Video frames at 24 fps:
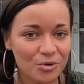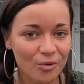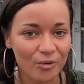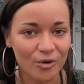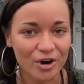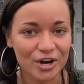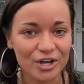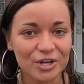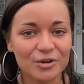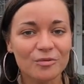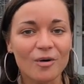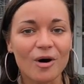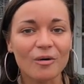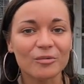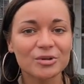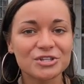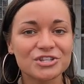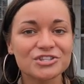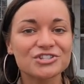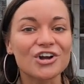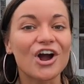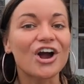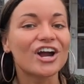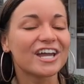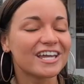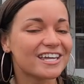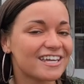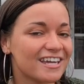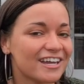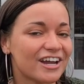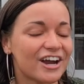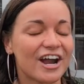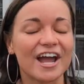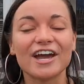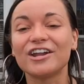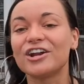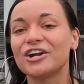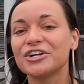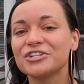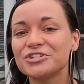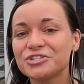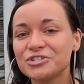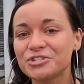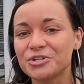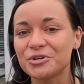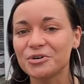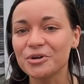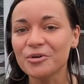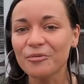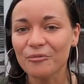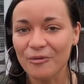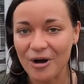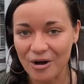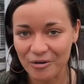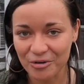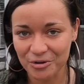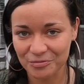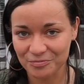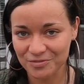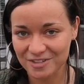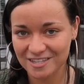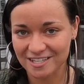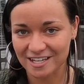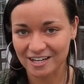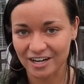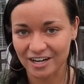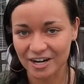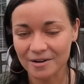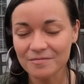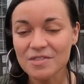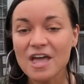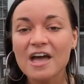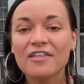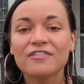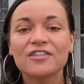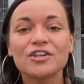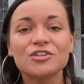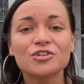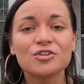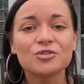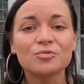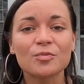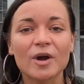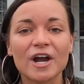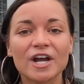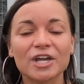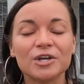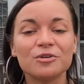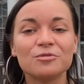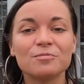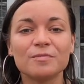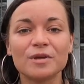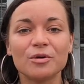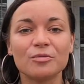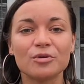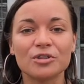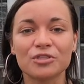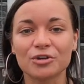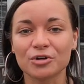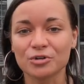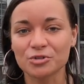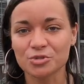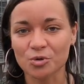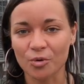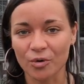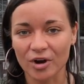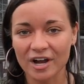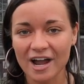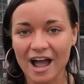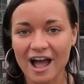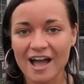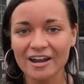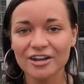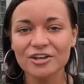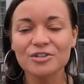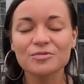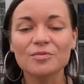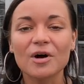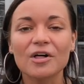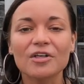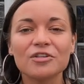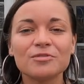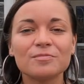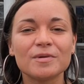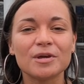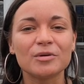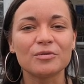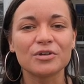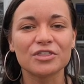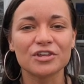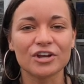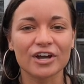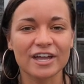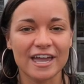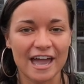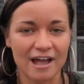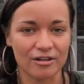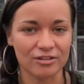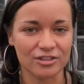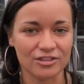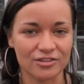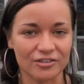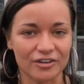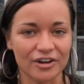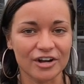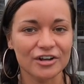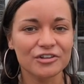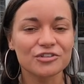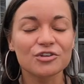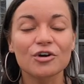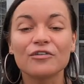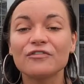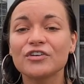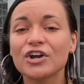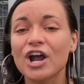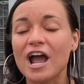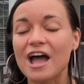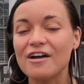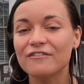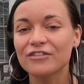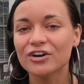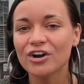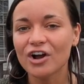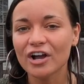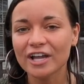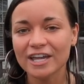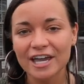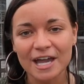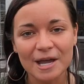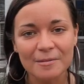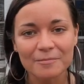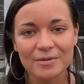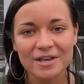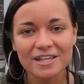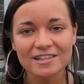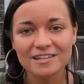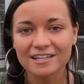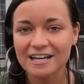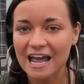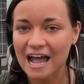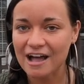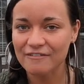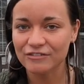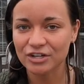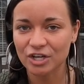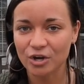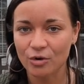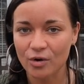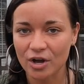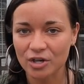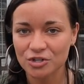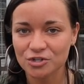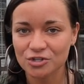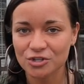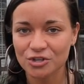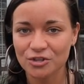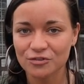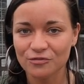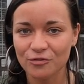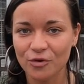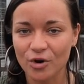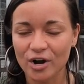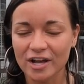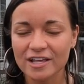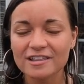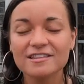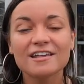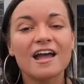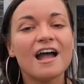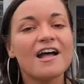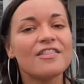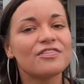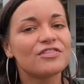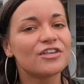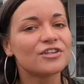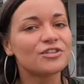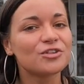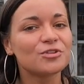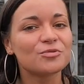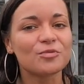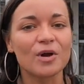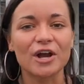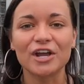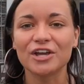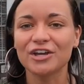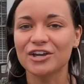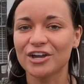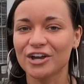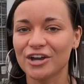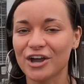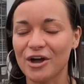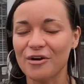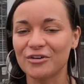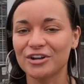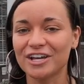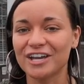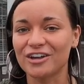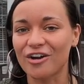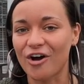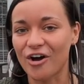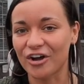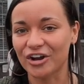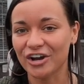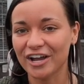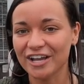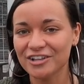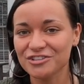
tour, you all would start here at our Student Welcome Center. This is where you'd meet with your tour guide as well as meet with your counselor. So if you're ever on campus and have any questions for us, this is where you can go to get all your